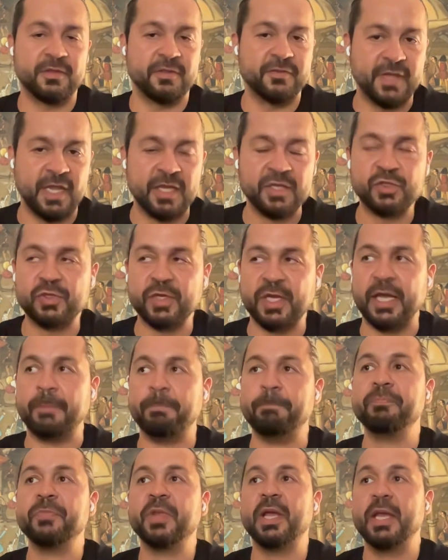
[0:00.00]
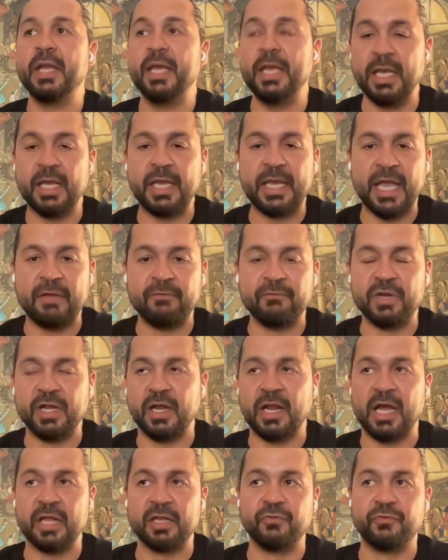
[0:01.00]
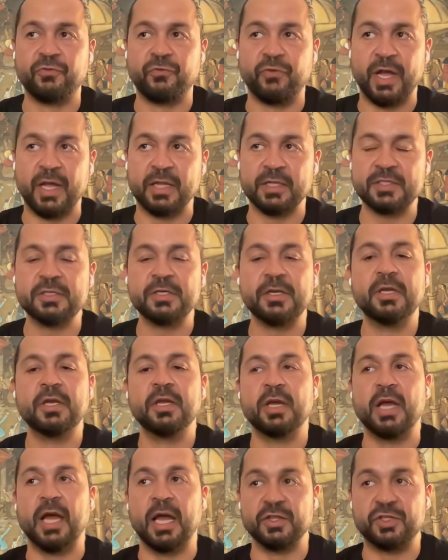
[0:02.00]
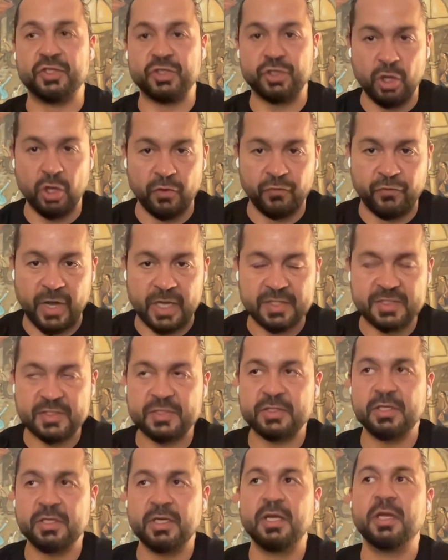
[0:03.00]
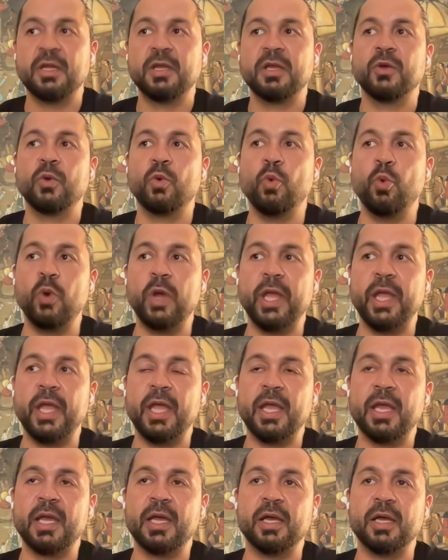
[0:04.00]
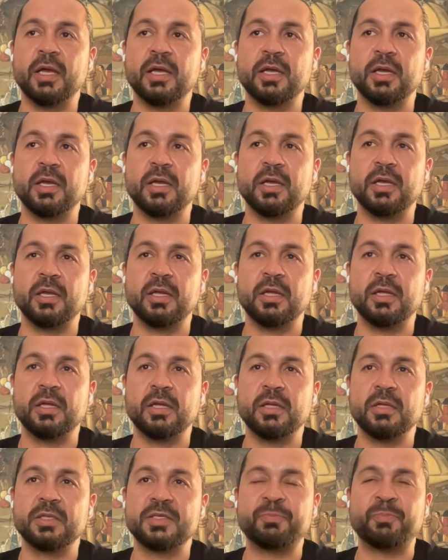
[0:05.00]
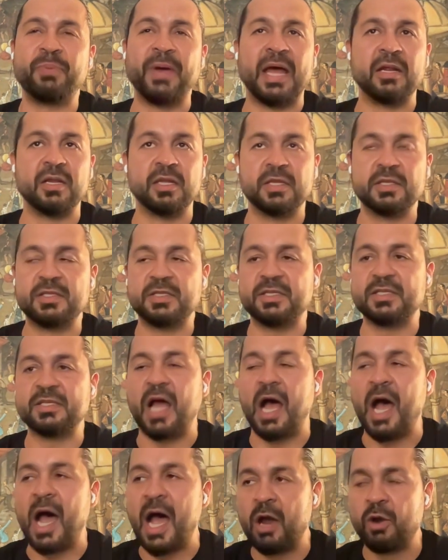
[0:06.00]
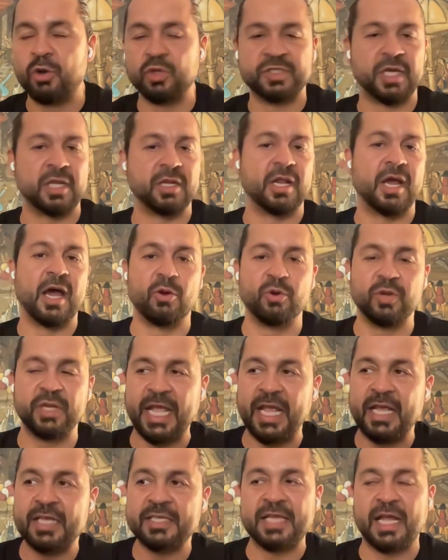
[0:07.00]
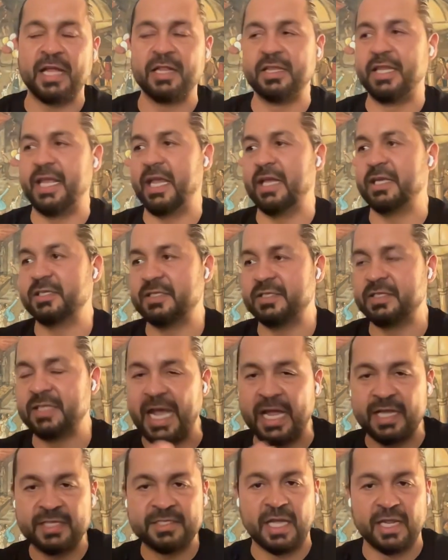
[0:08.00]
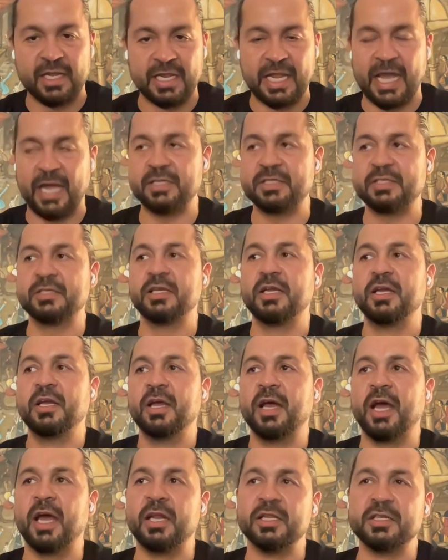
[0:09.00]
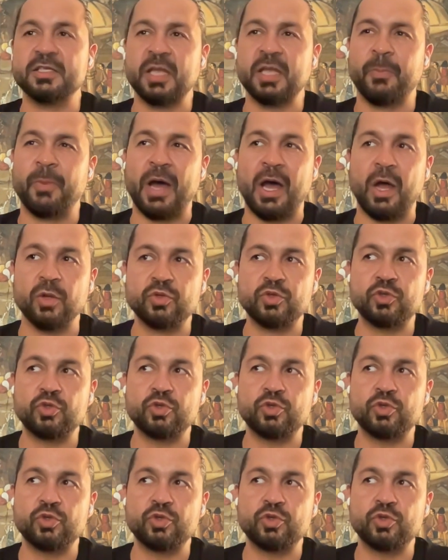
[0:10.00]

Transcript: thanks to him, he came with another friend, and three of us, we spent hours and hours, days and days, nights and nights. And in about